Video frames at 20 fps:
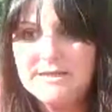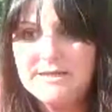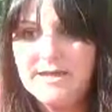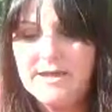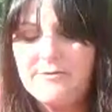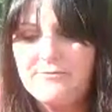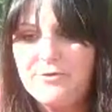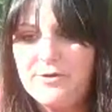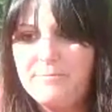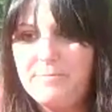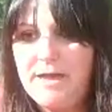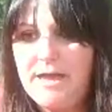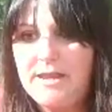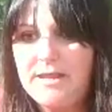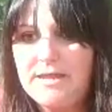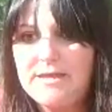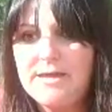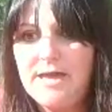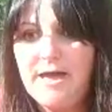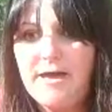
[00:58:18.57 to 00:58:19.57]

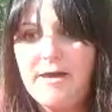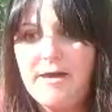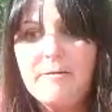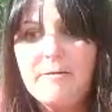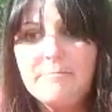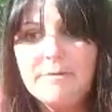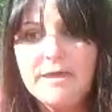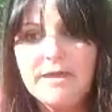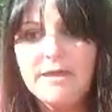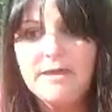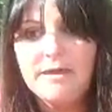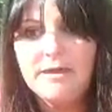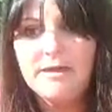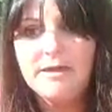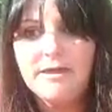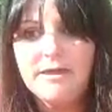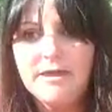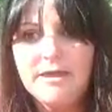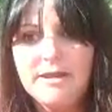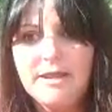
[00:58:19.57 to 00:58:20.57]
everybody
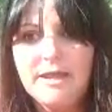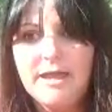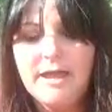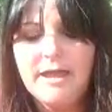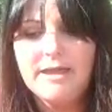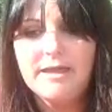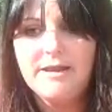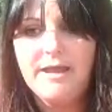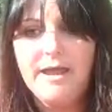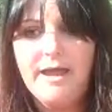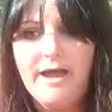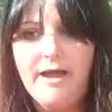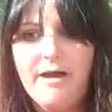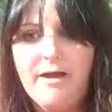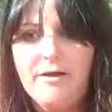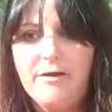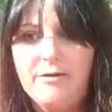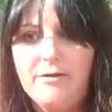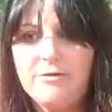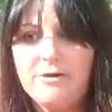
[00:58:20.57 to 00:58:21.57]
coming and hanging
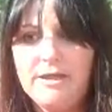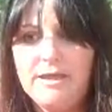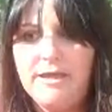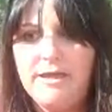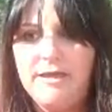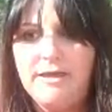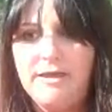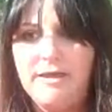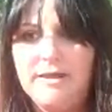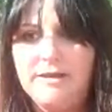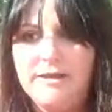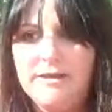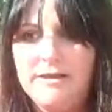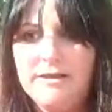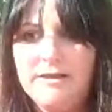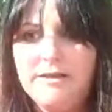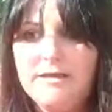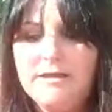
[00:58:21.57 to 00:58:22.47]
out and